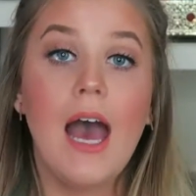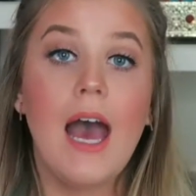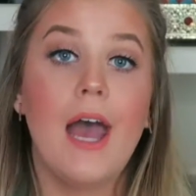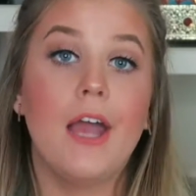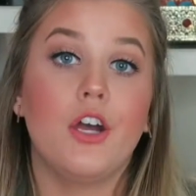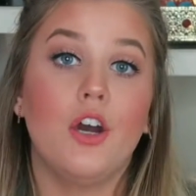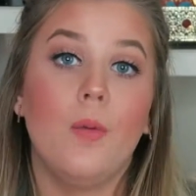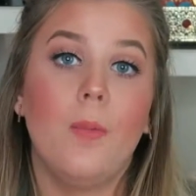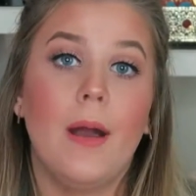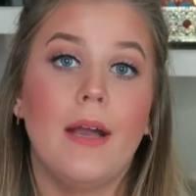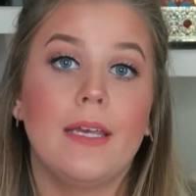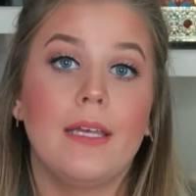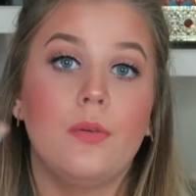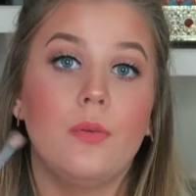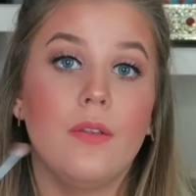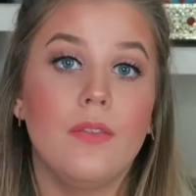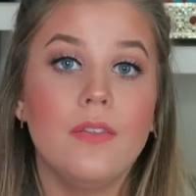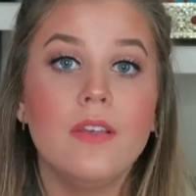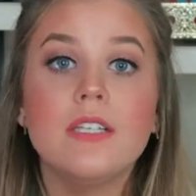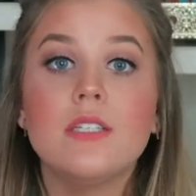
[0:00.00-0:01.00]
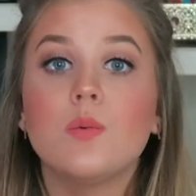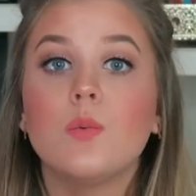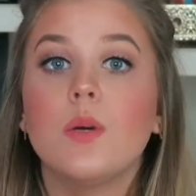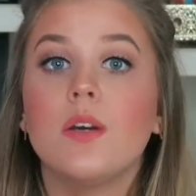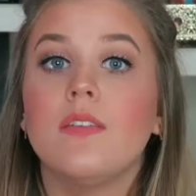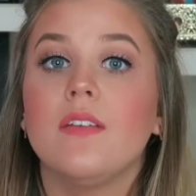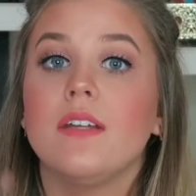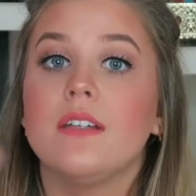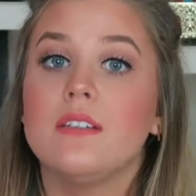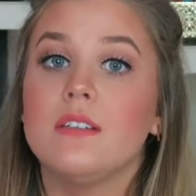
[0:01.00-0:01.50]
I go back in with this
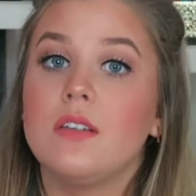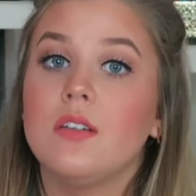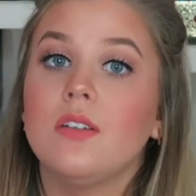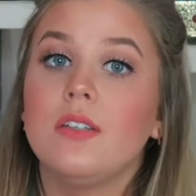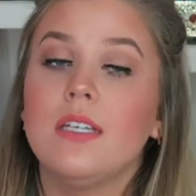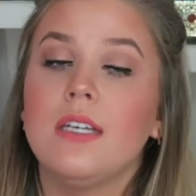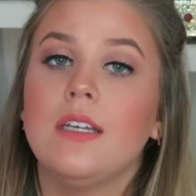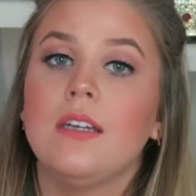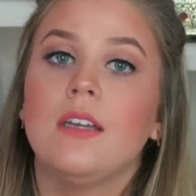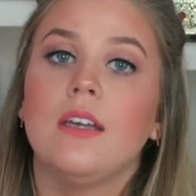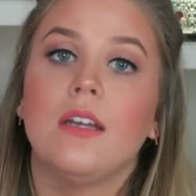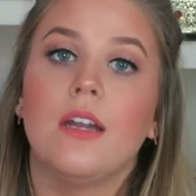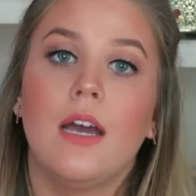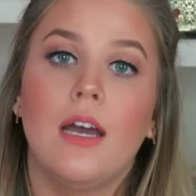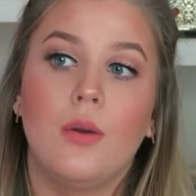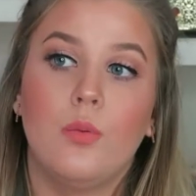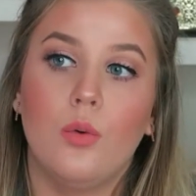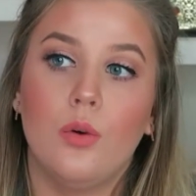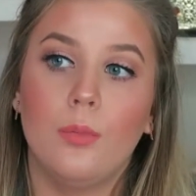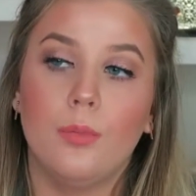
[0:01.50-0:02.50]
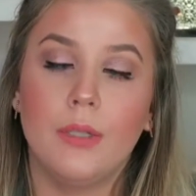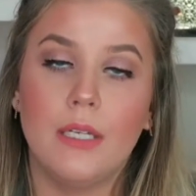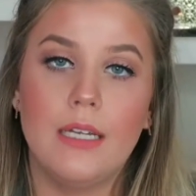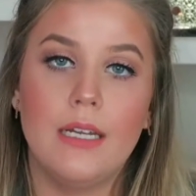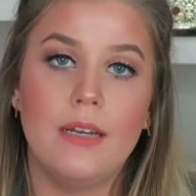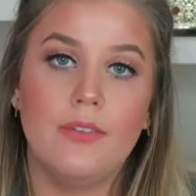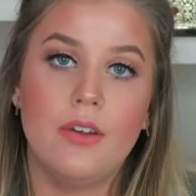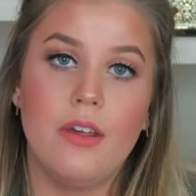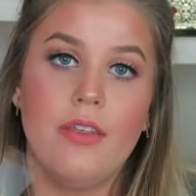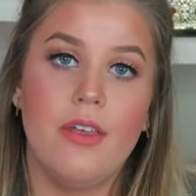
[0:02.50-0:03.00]
one that is clean, and I will
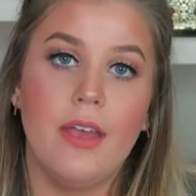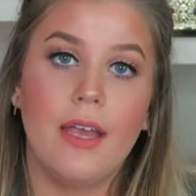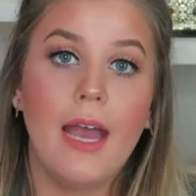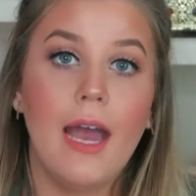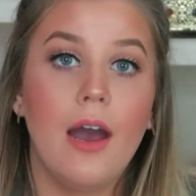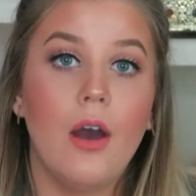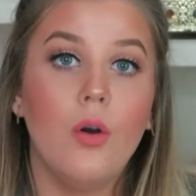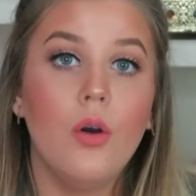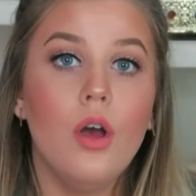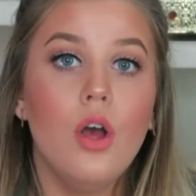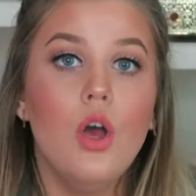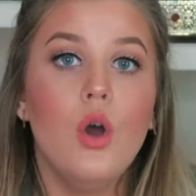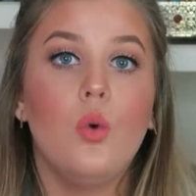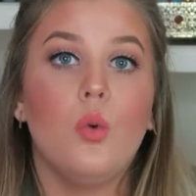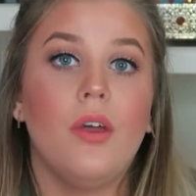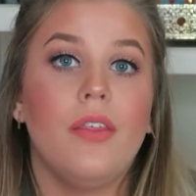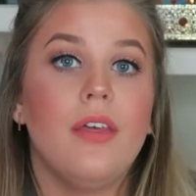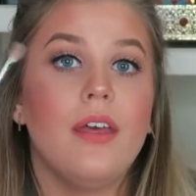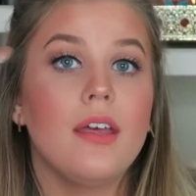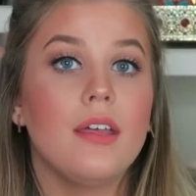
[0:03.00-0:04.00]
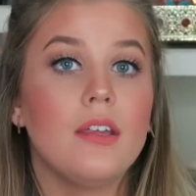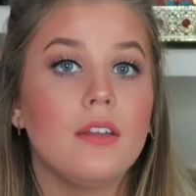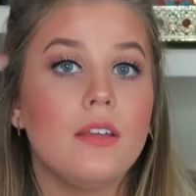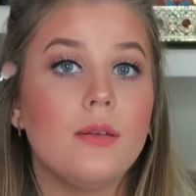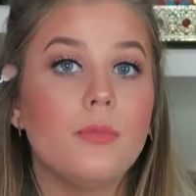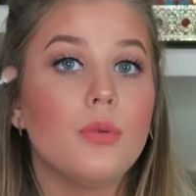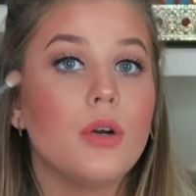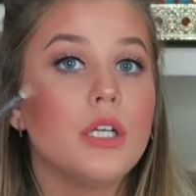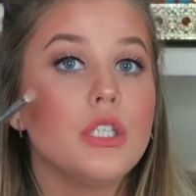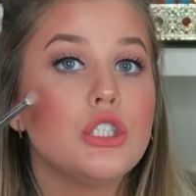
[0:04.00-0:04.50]
blend everything out with a
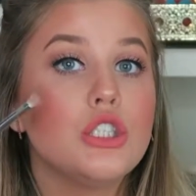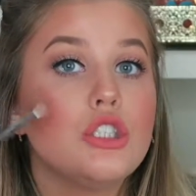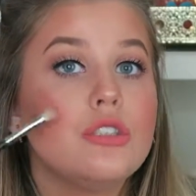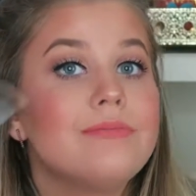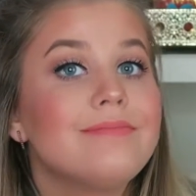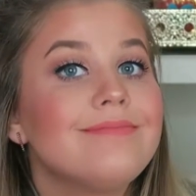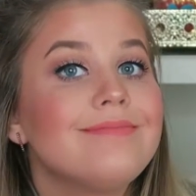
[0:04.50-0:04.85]
clean brush.